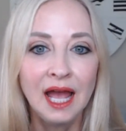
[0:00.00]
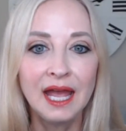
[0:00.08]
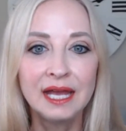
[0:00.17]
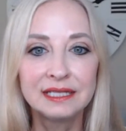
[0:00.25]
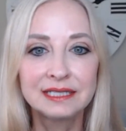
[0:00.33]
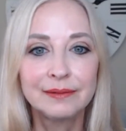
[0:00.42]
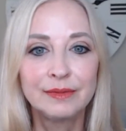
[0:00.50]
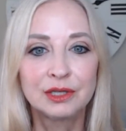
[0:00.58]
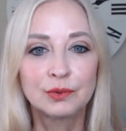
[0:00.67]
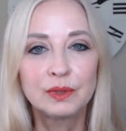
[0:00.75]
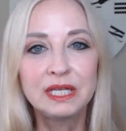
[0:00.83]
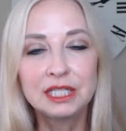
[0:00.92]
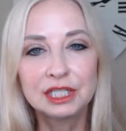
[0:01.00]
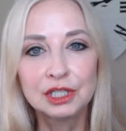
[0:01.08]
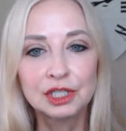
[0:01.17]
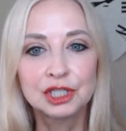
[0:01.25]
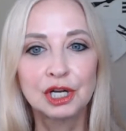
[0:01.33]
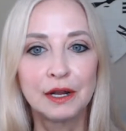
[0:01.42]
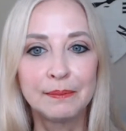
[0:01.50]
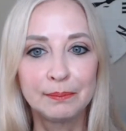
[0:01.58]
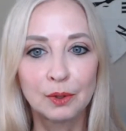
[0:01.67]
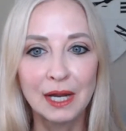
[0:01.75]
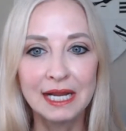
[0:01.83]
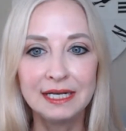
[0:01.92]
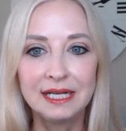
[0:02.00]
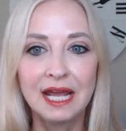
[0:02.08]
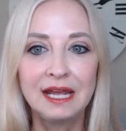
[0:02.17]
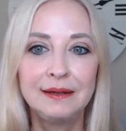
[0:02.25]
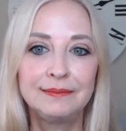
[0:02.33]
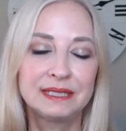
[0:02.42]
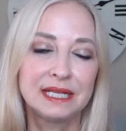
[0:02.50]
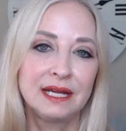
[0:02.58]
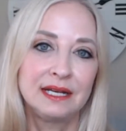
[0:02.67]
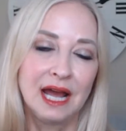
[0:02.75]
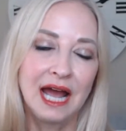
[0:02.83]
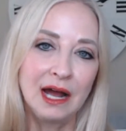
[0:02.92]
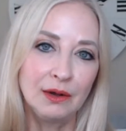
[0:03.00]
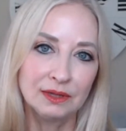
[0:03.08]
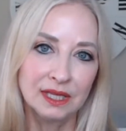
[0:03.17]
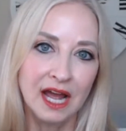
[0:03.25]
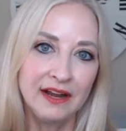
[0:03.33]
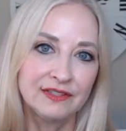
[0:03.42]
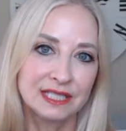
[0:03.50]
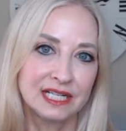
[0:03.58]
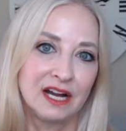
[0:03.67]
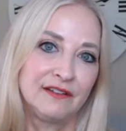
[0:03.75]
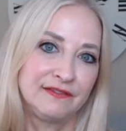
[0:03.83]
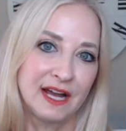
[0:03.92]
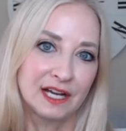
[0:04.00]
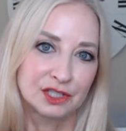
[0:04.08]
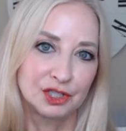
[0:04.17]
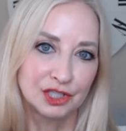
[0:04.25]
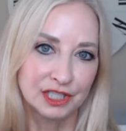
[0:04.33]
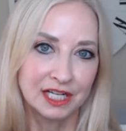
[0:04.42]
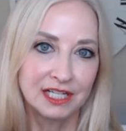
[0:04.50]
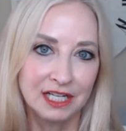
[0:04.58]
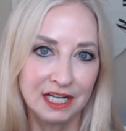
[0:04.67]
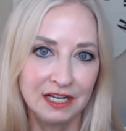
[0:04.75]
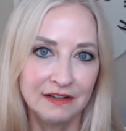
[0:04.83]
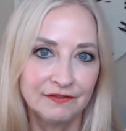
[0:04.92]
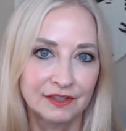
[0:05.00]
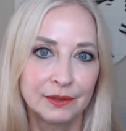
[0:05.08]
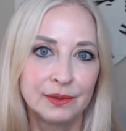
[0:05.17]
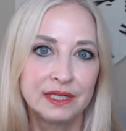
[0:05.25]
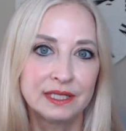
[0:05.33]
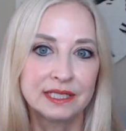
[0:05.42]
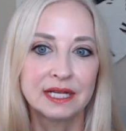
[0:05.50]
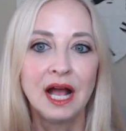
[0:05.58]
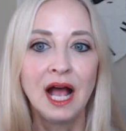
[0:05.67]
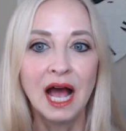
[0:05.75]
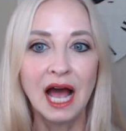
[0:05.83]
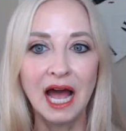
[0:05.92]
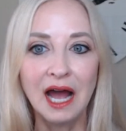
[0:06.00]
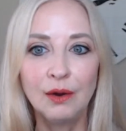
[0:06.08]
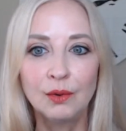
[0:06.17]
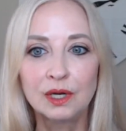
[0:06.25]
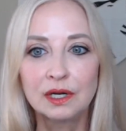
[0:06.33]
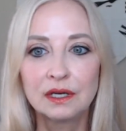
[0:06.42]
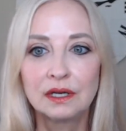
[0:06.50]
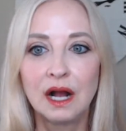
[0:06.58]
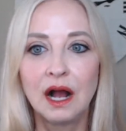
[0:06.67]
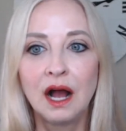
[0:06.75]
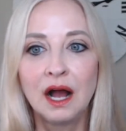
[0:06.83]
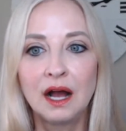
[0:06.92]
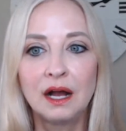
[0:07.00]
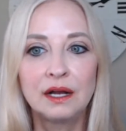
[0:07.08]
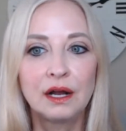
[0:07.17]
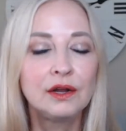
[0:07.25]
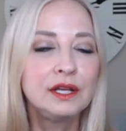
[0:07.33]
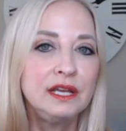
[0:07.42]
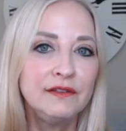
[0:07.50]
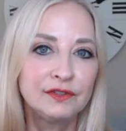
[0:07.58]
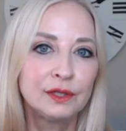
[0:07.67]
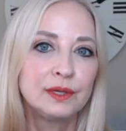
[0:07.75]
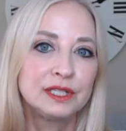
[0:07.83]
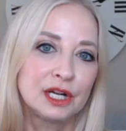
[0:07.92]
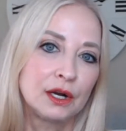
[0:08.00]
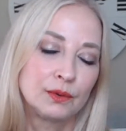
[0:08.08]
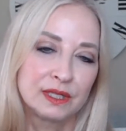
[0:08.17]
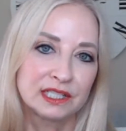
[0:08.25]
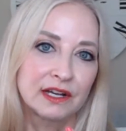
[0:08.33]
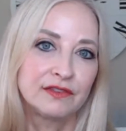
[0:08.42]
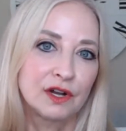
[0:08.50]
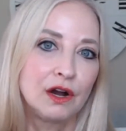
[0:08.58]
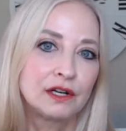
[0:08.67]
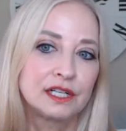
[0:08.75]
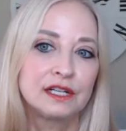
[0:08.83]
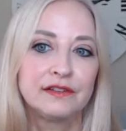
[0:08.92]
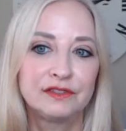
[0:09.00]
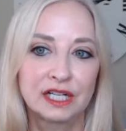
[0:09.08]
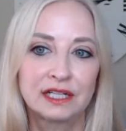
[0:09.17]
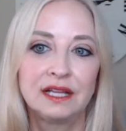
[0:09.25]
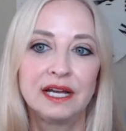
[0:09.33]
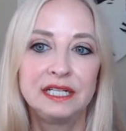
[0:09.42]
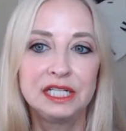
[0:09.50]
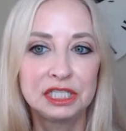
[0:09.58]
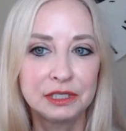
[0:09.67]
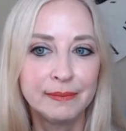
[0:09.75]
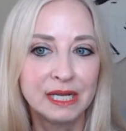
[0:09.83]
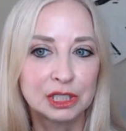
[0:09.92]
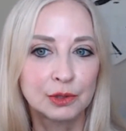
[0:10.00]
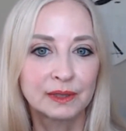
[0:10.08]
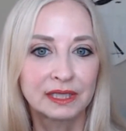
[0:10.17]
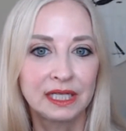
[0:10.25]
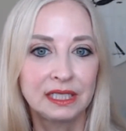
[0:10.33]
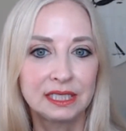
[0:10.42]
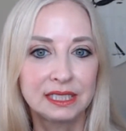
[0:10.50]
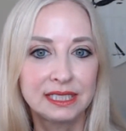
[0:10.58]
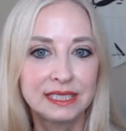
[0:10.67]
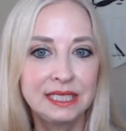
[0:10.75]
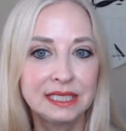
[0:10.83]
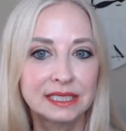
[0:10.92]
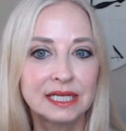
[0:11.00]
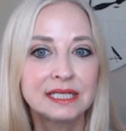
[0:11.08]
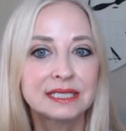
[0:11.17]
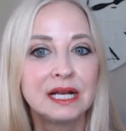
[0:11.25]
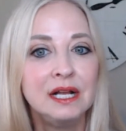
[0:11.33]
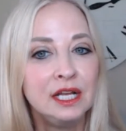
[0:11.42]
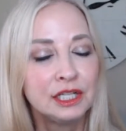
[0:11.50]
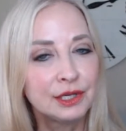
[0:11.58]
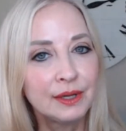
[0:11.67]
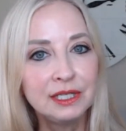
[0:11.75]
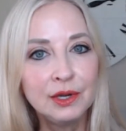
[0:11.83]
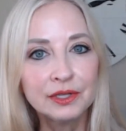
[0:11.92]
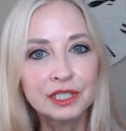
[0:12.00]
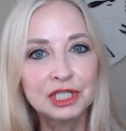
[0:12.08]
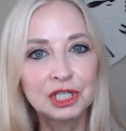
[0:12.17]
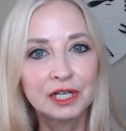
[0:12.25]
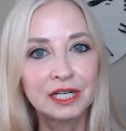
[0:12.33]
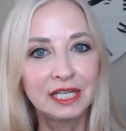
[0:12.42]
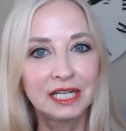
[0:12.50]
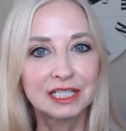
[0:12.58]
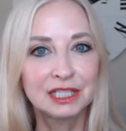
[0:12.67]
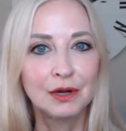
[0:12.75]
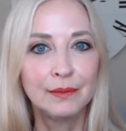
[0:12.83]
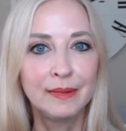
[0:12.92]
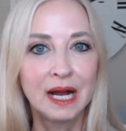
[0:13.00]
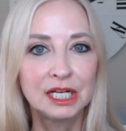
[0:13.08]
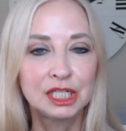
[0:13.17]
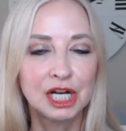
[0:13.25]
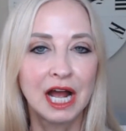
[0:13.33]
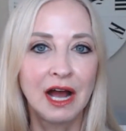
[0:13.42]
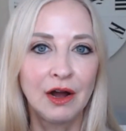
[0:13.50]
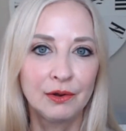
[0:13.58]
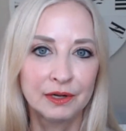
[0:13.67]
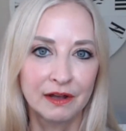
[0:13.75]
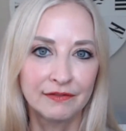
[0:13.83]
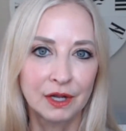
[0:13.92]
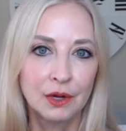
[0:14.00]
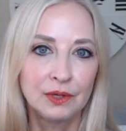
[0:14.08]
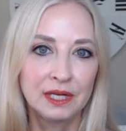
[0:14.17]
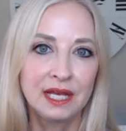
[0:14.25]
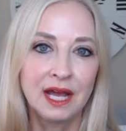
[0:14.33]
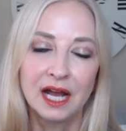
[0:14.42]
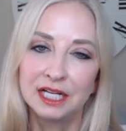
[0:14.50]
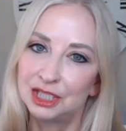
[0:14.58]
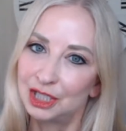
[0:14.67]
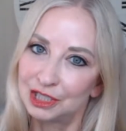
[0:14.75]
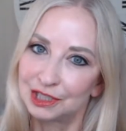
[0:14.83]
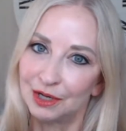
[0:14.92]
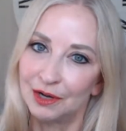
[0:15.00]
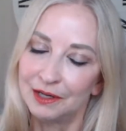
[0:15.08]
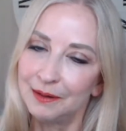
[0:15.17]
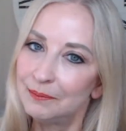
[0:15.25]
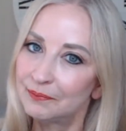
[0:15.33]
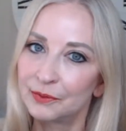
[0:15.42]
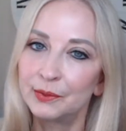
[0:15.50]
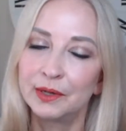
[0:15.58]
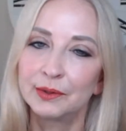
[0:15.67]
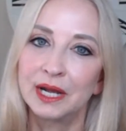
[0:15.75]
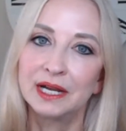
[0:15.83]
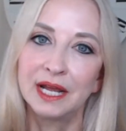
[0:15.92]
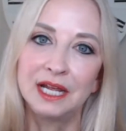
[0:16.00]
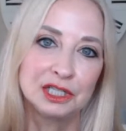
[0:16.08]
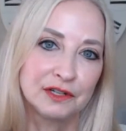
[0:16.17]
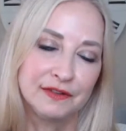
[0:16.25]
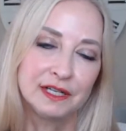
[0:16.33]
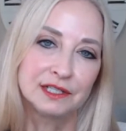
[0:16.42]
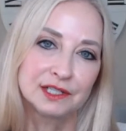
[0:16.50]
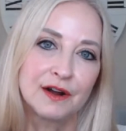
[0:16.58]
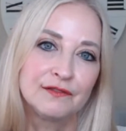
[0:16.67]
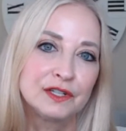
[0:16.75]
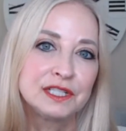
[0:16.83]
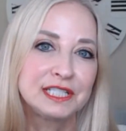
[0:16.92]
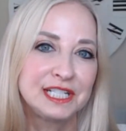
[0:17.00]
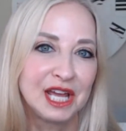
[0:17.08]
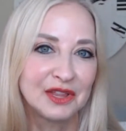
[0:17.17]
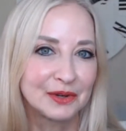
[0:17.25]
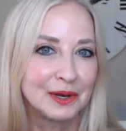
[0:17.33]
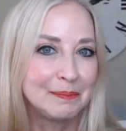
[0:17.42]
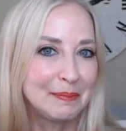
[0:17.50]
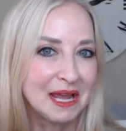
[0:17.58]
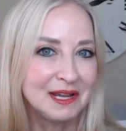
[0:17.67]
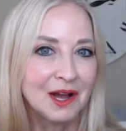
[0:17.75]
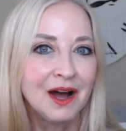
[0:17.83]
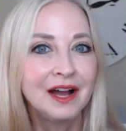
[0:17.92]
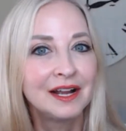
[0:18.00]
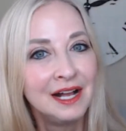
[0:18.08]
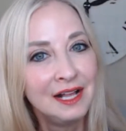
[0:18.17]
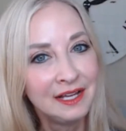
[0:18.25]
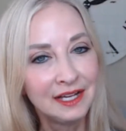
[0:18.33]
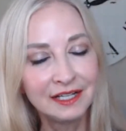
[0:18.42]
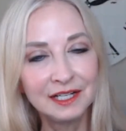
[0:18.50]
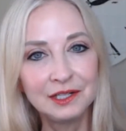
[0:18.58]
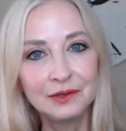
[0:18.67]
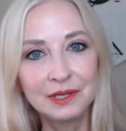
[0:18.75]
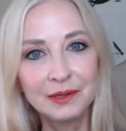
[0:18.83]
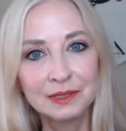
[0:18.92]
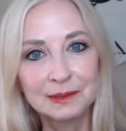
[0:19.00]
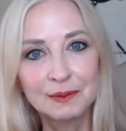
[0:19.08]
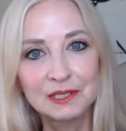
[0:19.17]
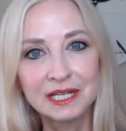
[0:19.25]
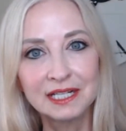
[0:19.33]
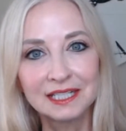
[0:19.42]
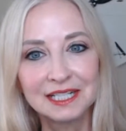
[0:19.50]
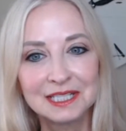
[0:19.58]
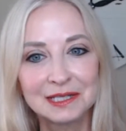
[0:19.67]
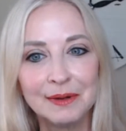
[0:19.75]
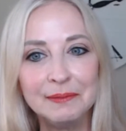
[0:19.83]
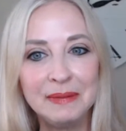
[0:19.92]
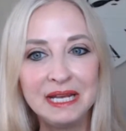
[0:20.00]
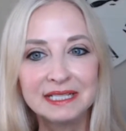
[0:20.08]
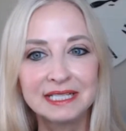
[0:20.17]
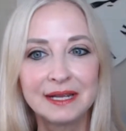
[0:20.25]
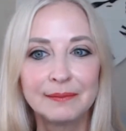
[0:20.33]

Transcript: and some of the research on brain games and how lifestyle factors can influence our risk of cognitive decline and dementia-related diseases. So I know that you're going to get so much out of Cody. I just saw him. We were at Asia Fitness Conference together in Bangkok, and I know he was presenting some amazing